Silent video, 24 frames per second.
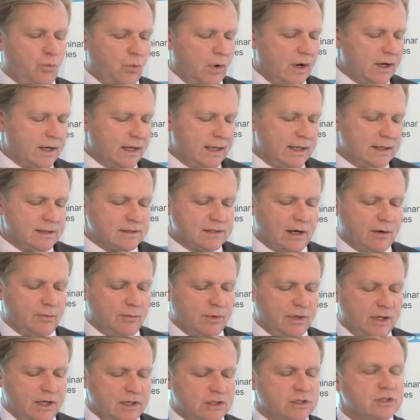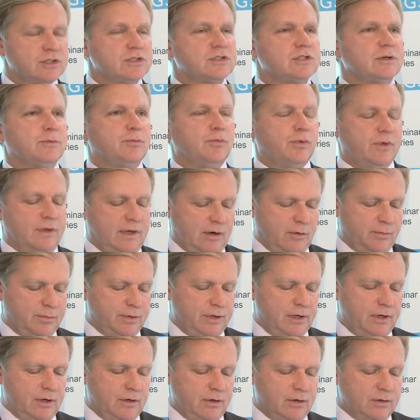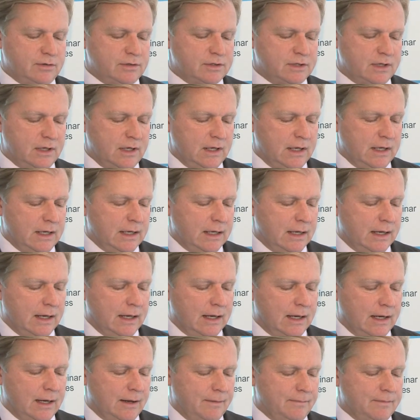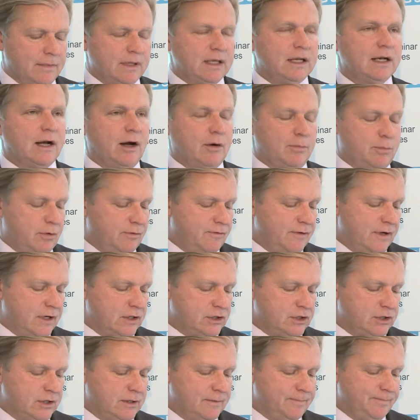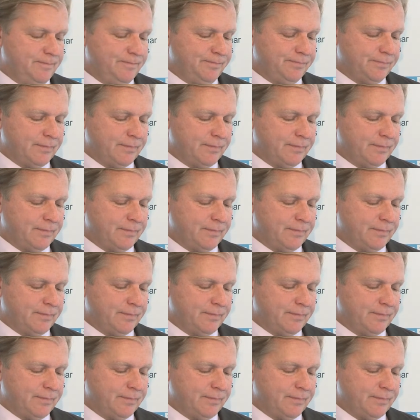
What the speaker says: What is our relationship with our peers in our profession?